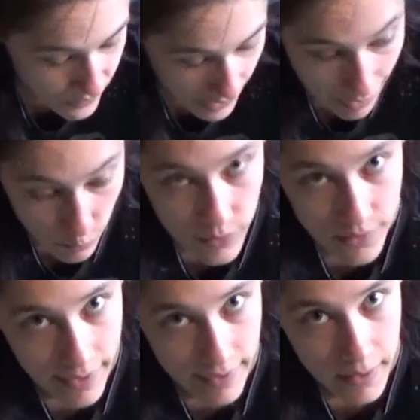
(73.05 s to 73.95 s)
I will
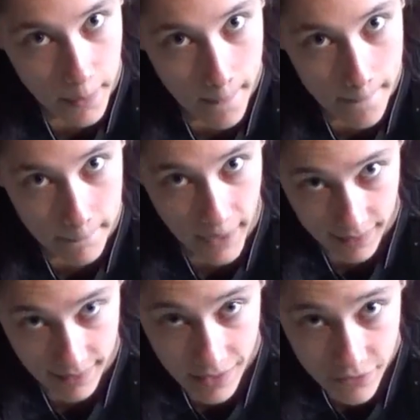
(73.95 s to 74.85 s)
take my
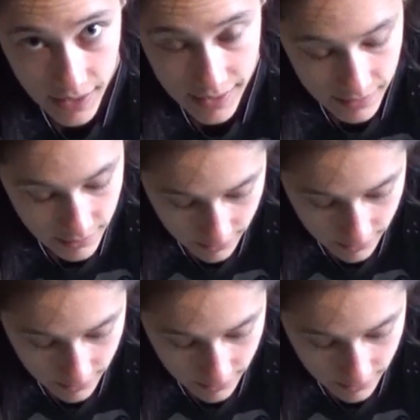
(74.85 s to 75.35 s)
left hand